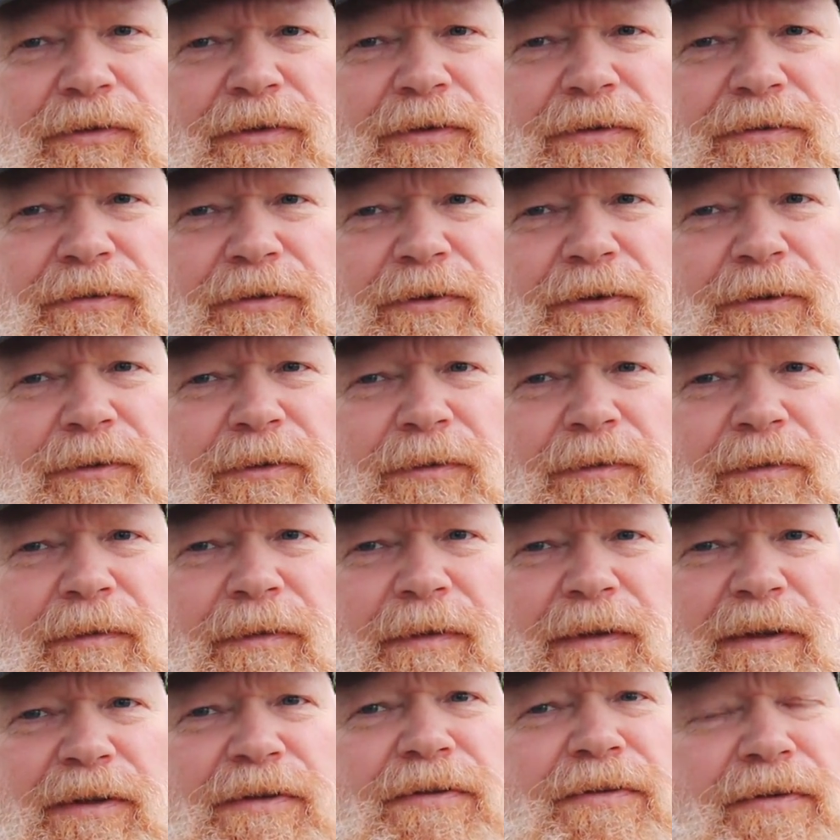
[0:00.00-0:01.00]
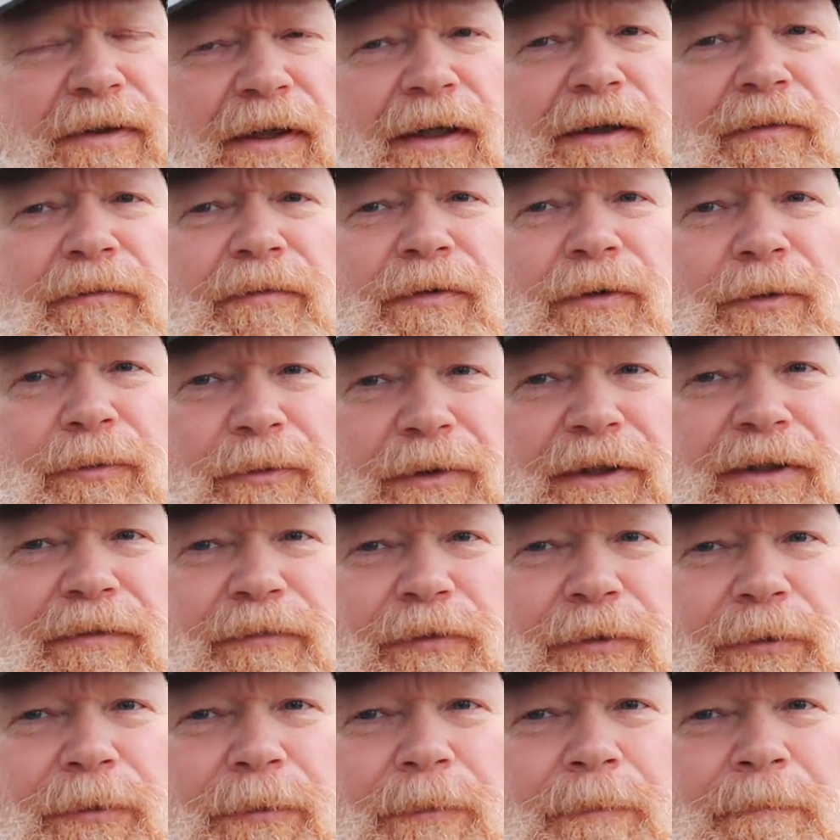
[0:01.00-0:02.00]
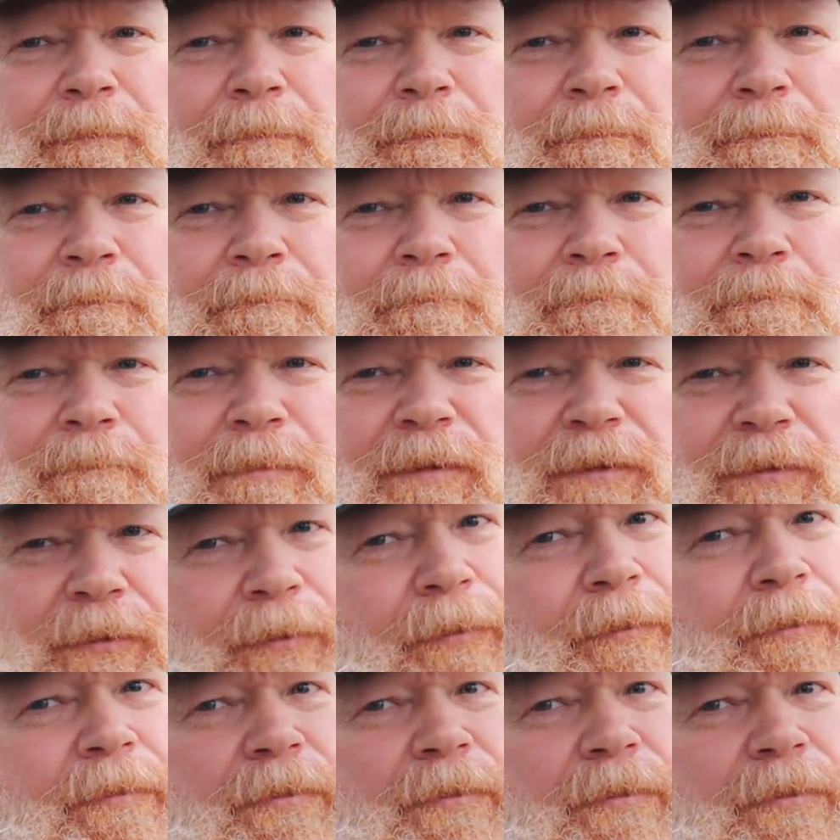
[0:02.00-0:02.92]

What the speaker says: So it's time for a review. So